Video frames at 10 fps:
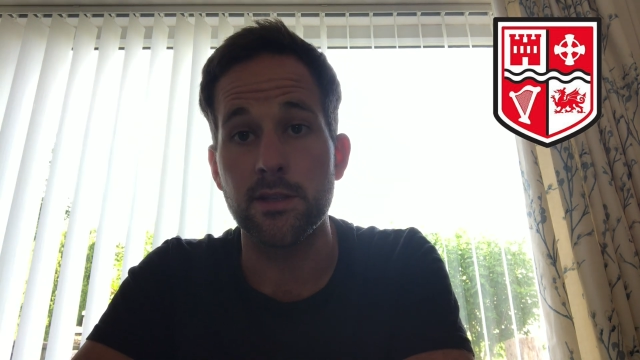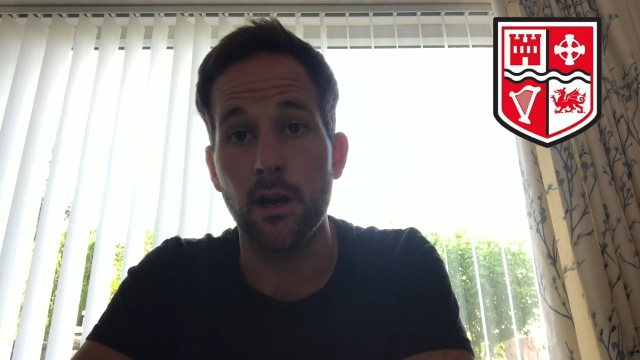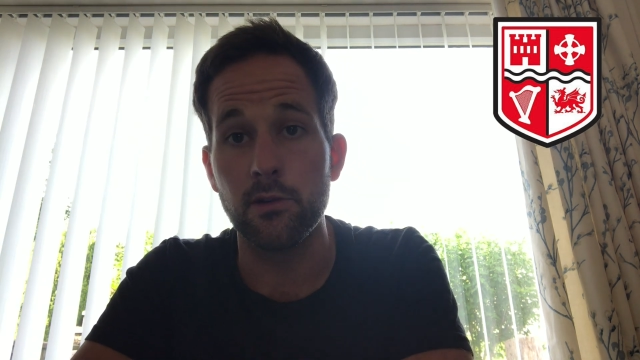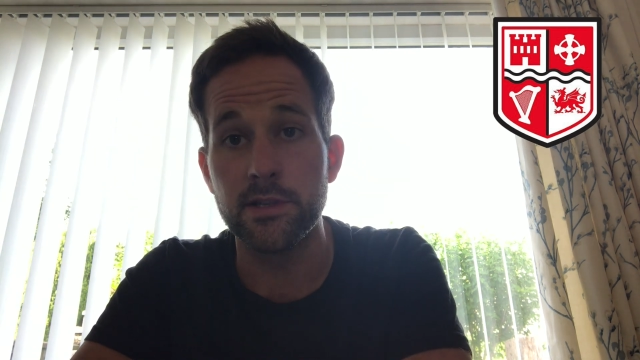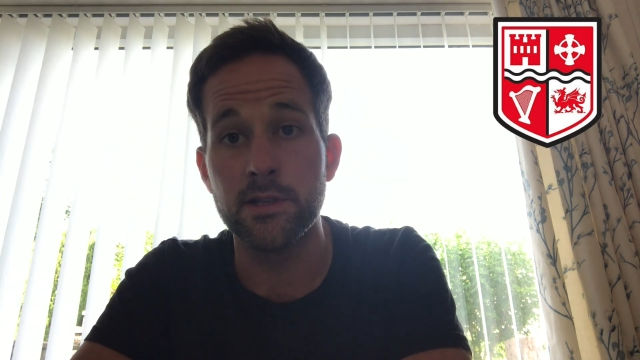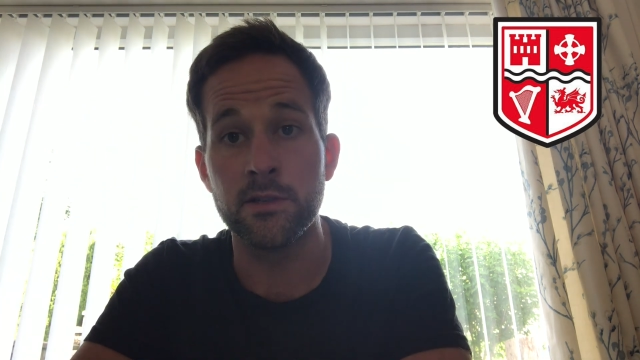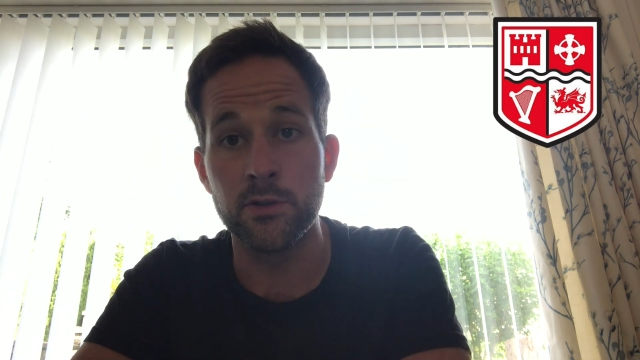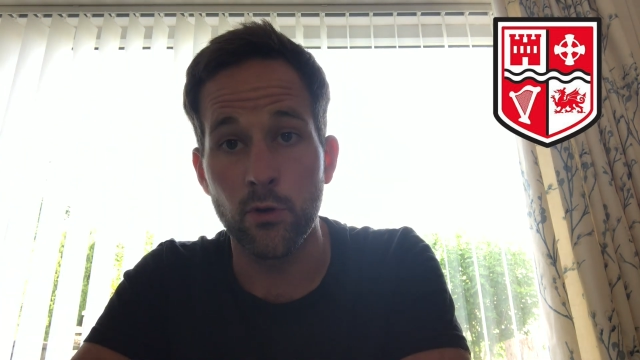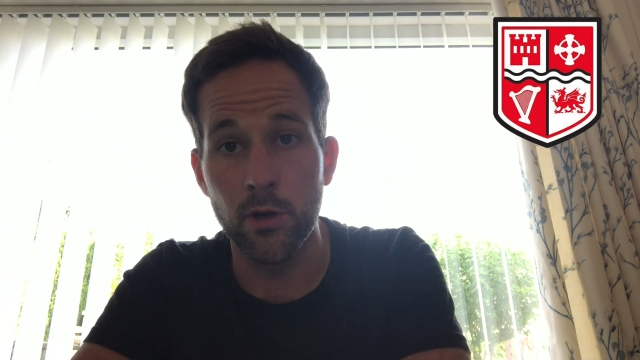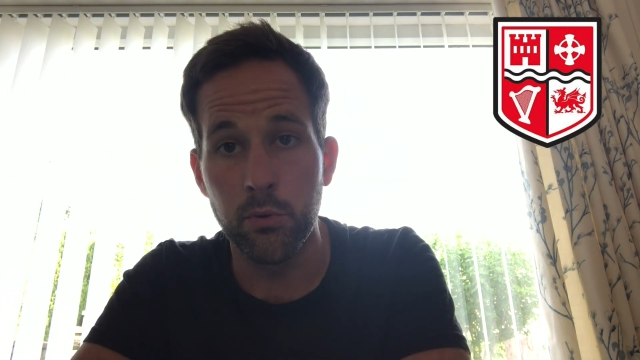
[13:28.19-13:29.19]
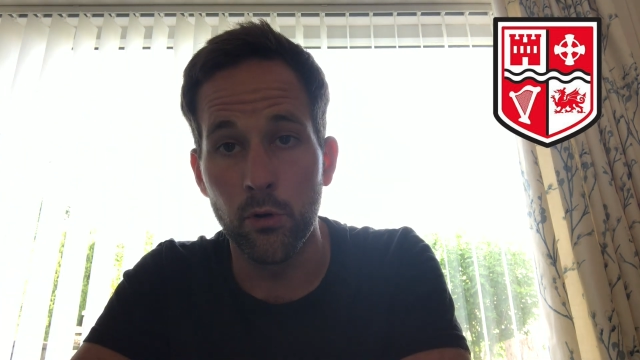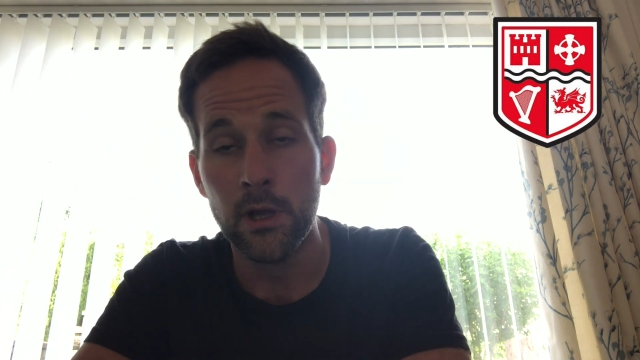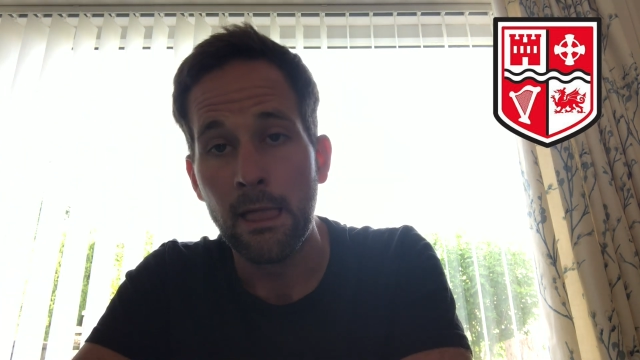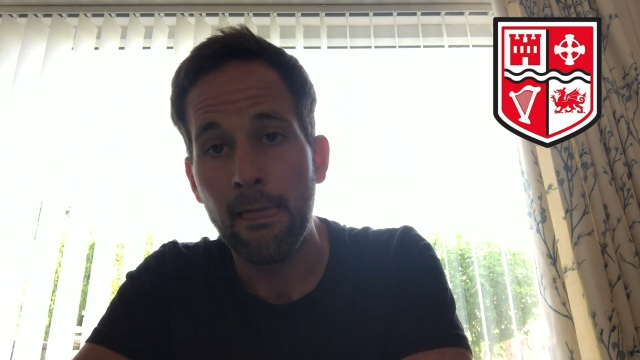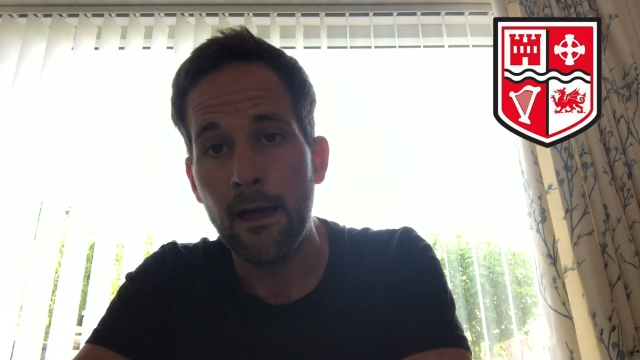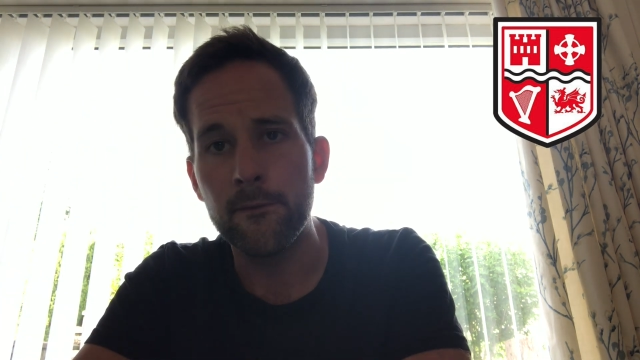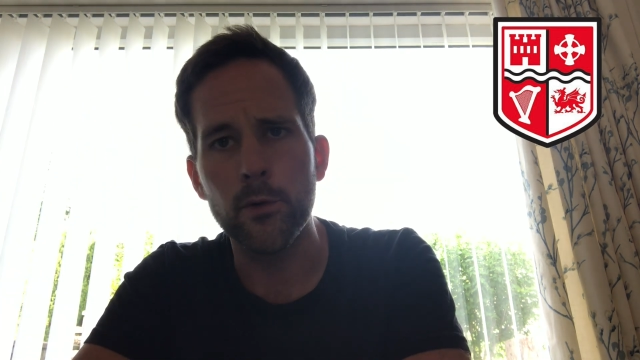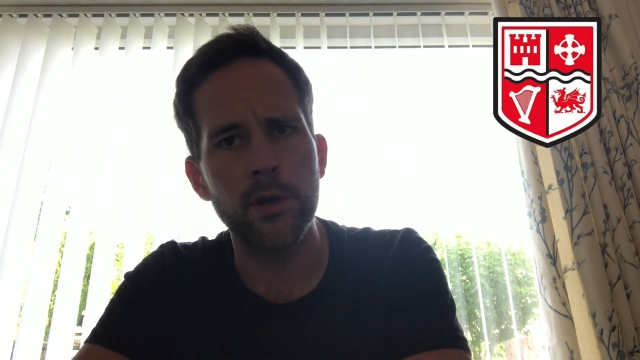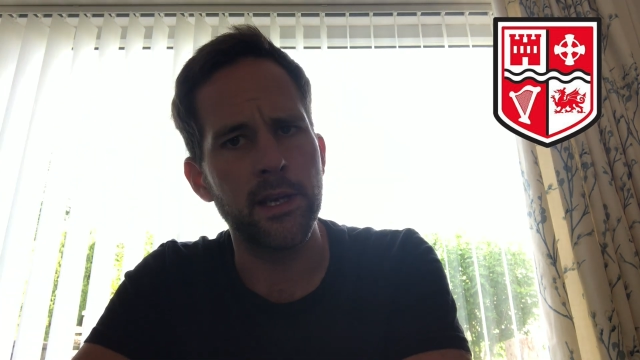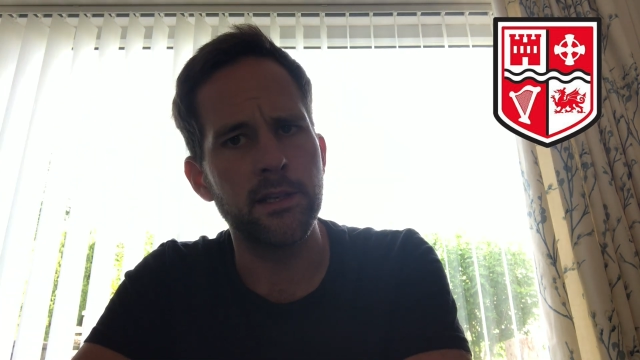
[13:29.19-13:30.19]
Cyres is enjoyable and that
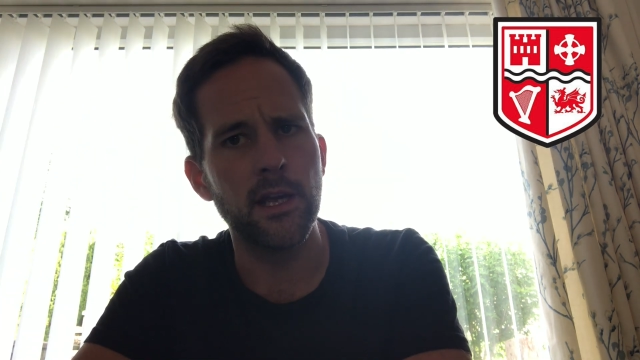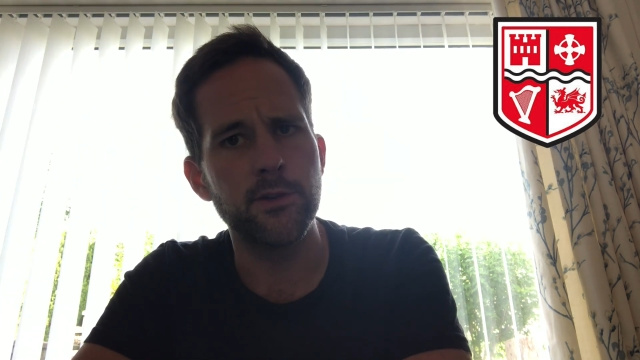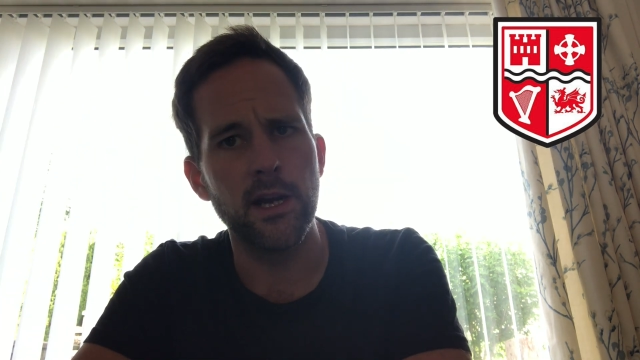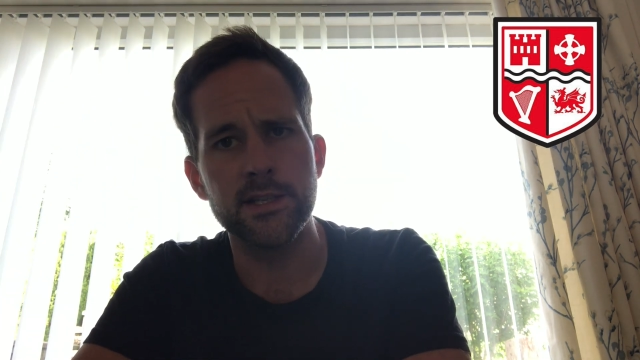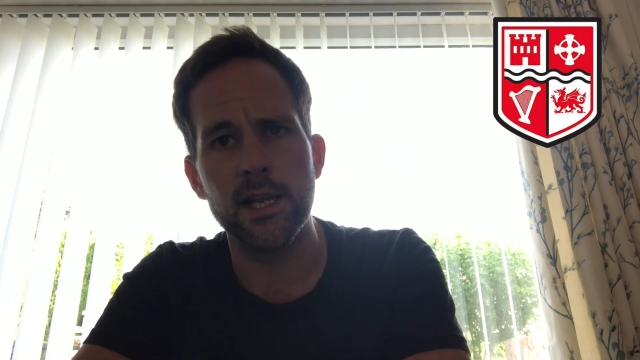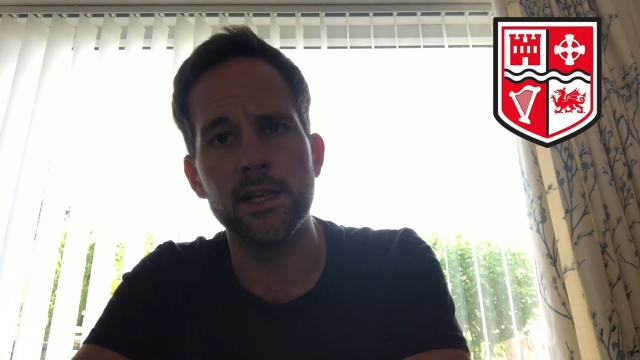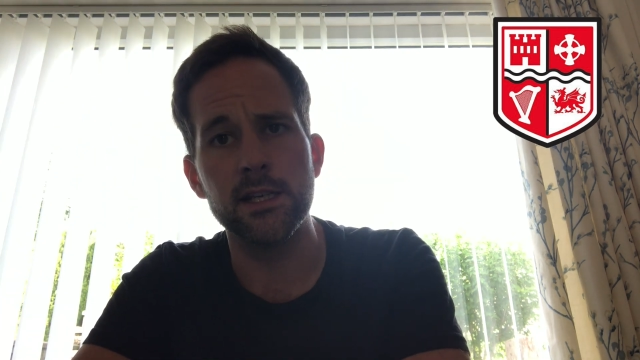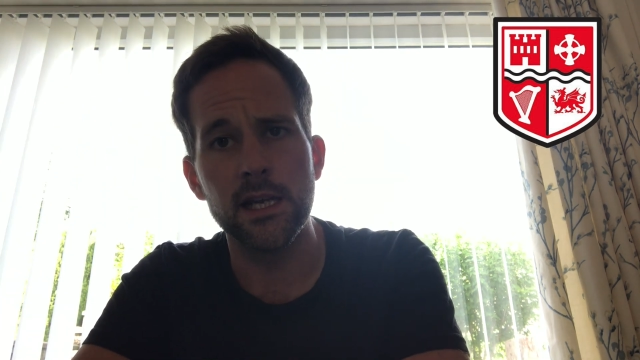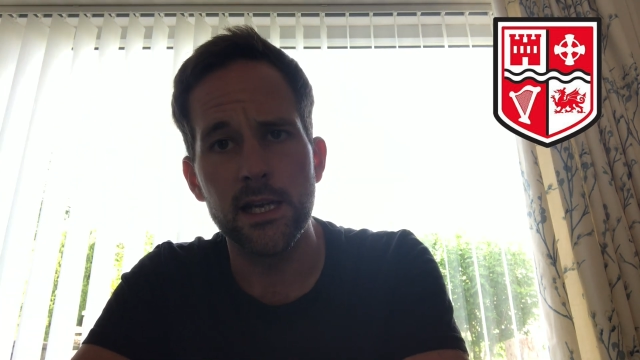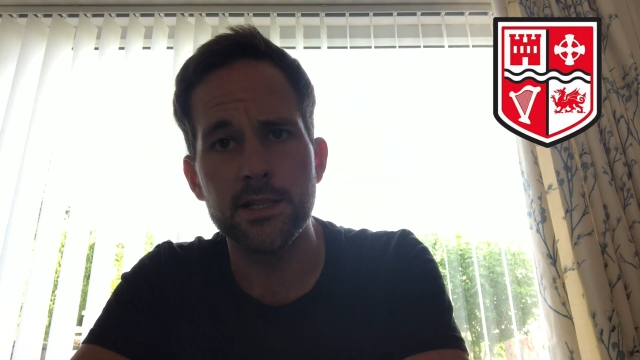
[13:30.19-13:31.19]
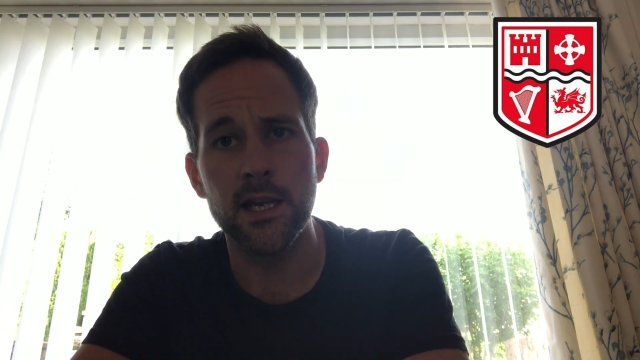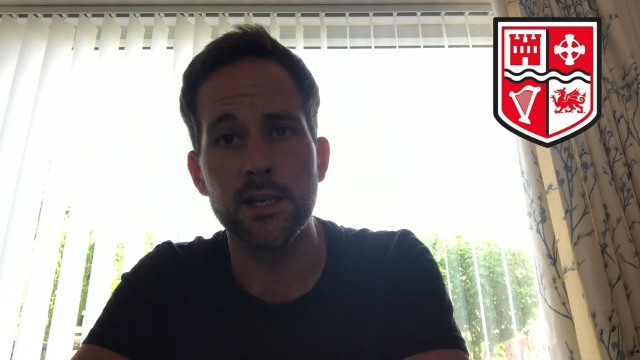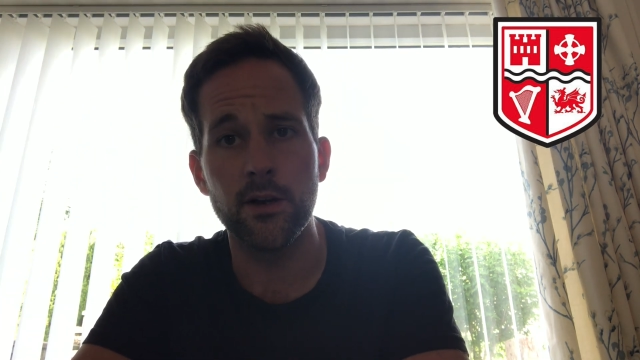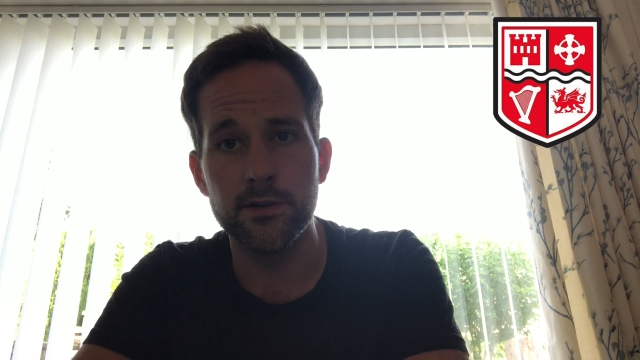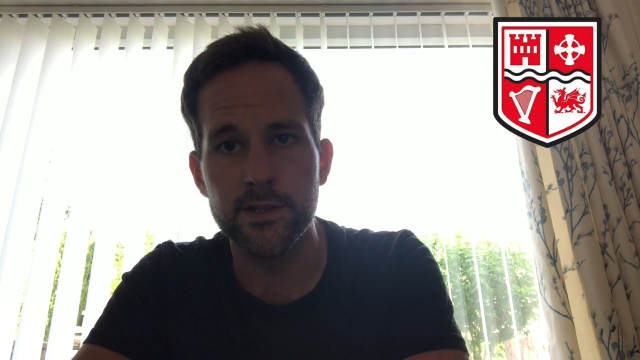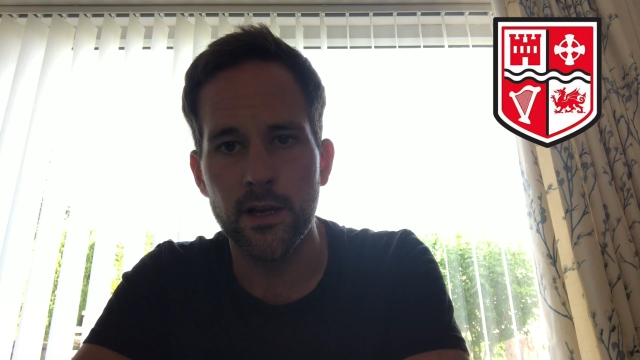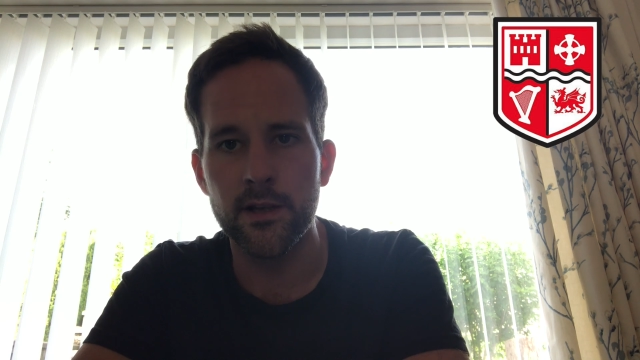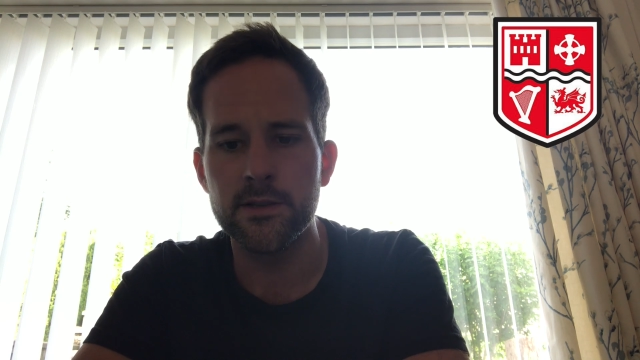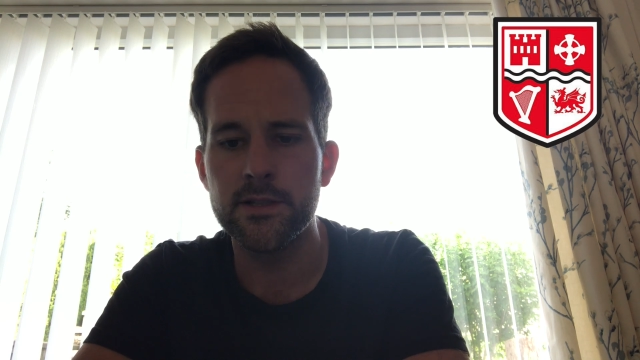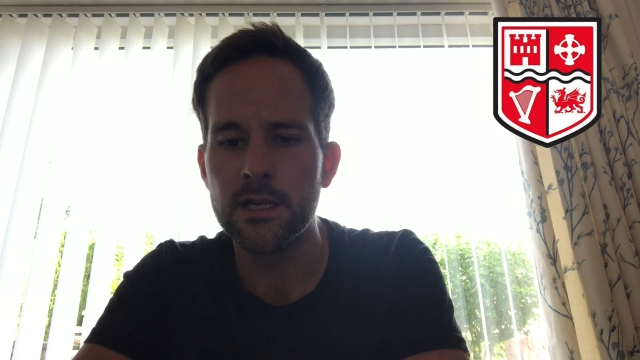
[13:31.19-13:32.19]
we address any needs, any
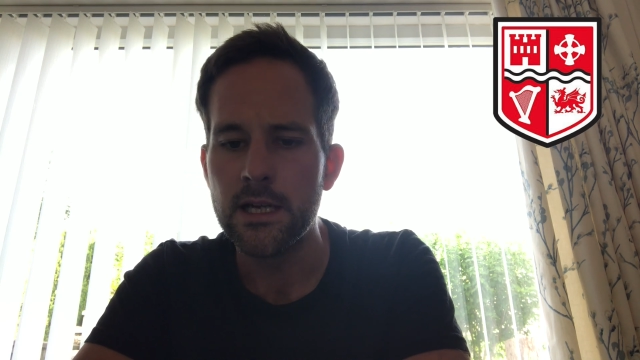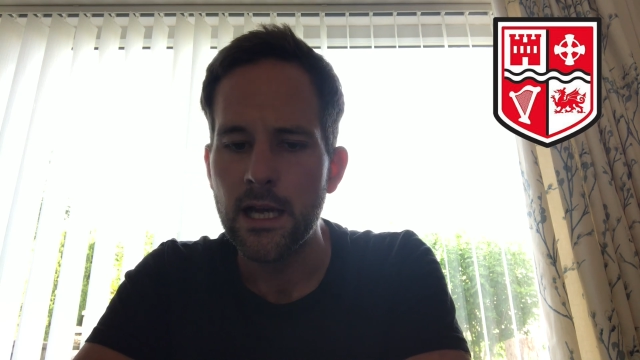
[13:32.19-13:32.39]
concerns